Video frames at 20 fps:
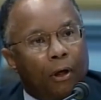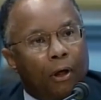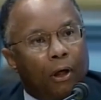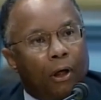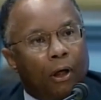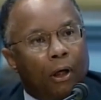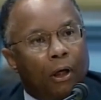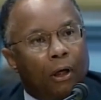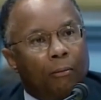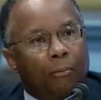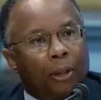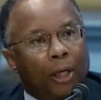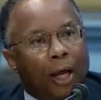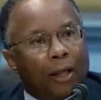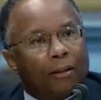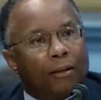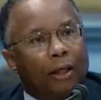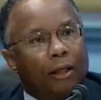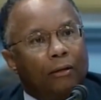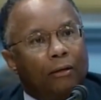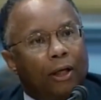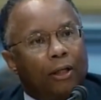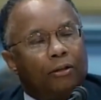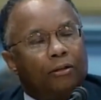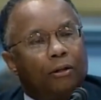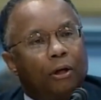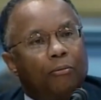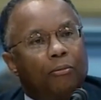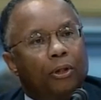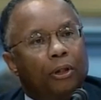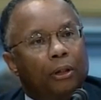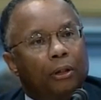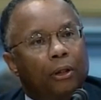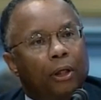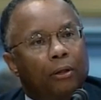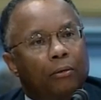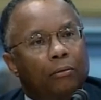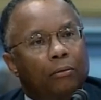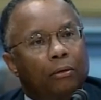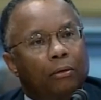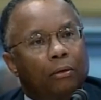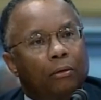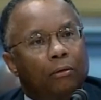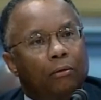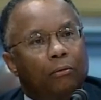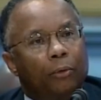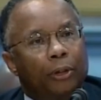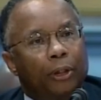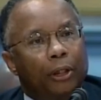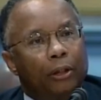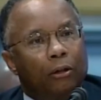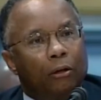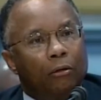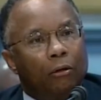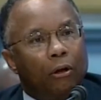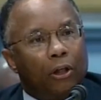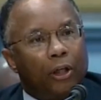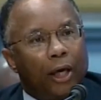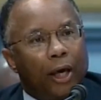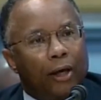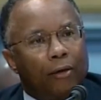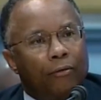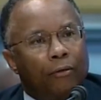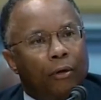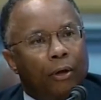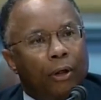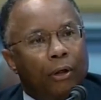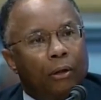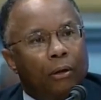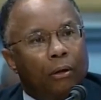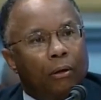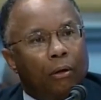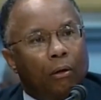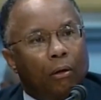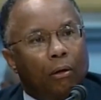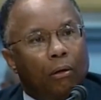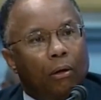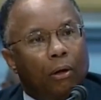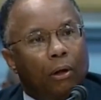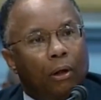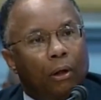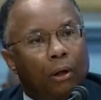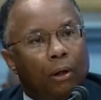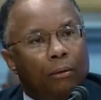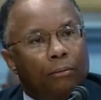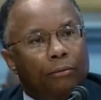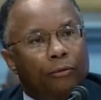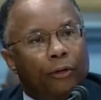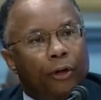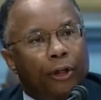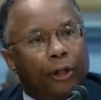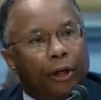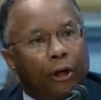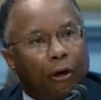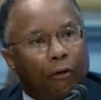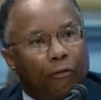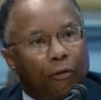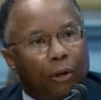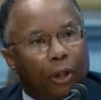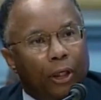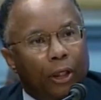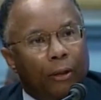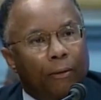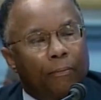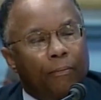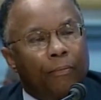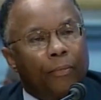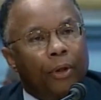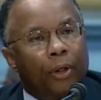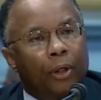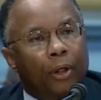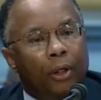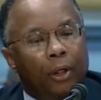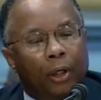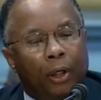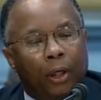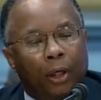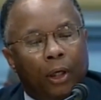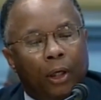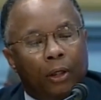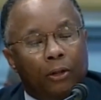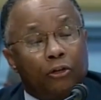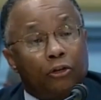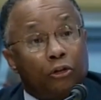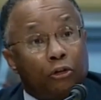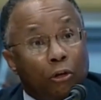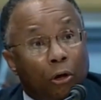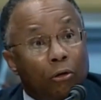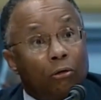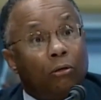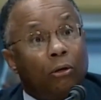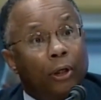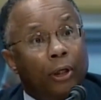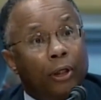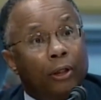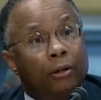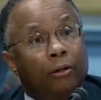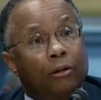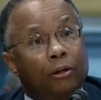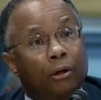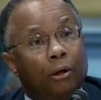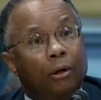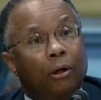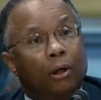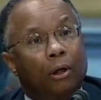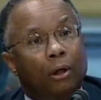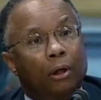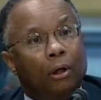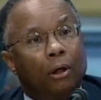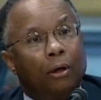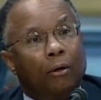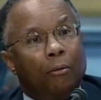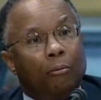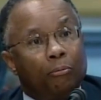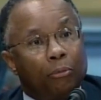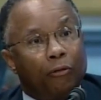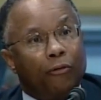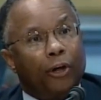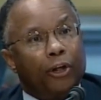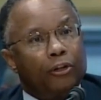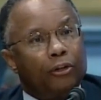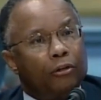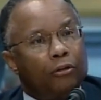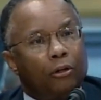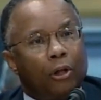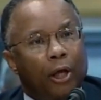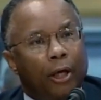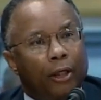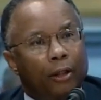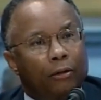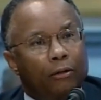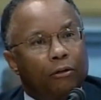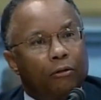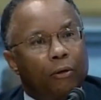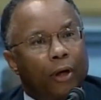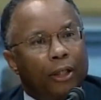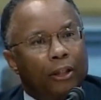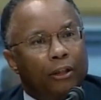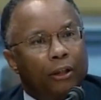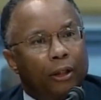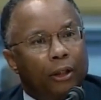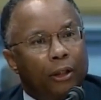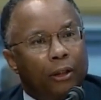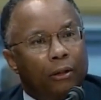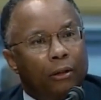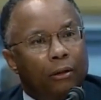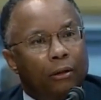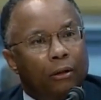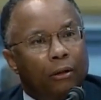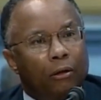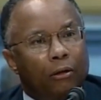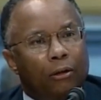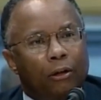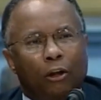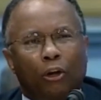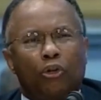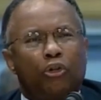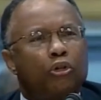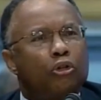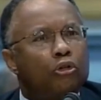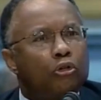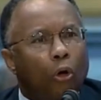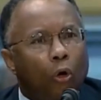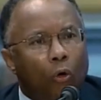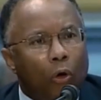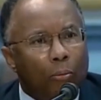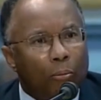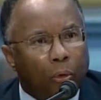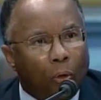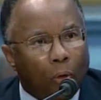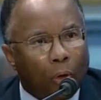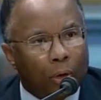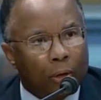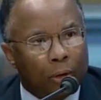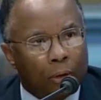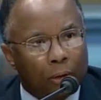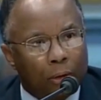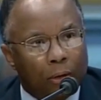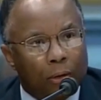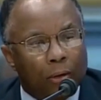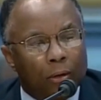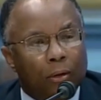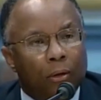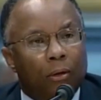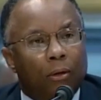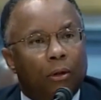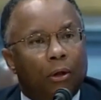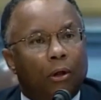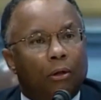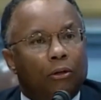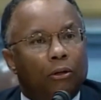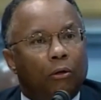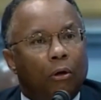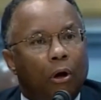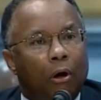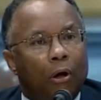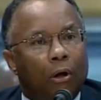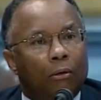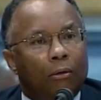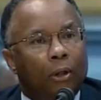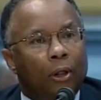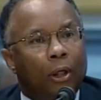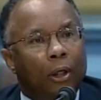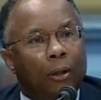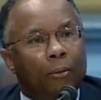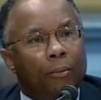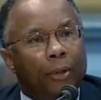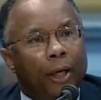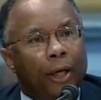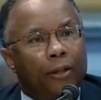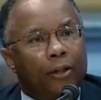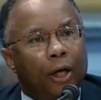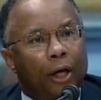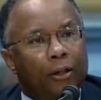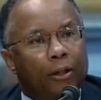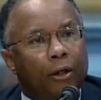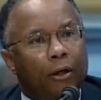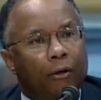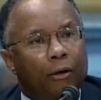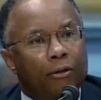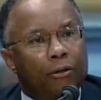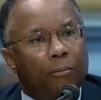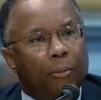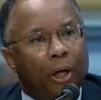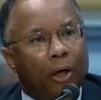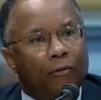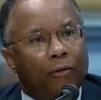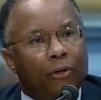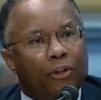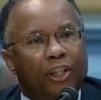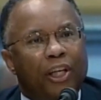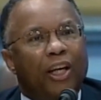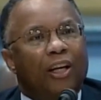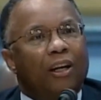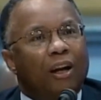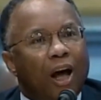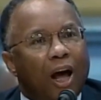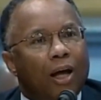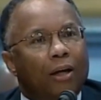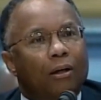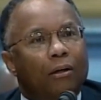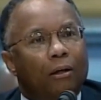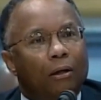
But I think that's something that we need to look at very carefully, and certainly provisions like 218 that are so important to our anti-terrorism efforts cannot